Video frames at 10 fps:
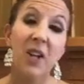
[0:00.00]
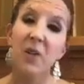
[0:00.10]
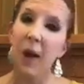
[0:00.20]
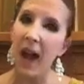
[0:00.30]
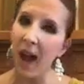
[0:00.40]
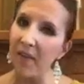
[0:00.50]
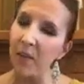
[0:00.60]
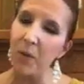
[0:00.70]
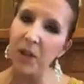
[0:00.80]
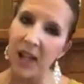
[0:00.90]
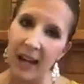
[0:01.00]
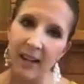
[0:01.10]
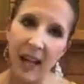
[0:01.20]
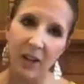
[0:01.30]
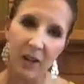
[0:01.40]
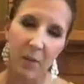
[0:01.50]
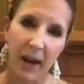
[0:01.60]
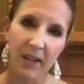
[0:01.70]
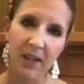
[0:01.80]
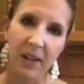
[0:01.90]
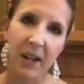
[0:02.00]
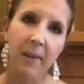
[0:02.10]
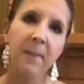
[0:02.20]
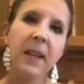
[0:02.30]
So you have to protect that good bacteria.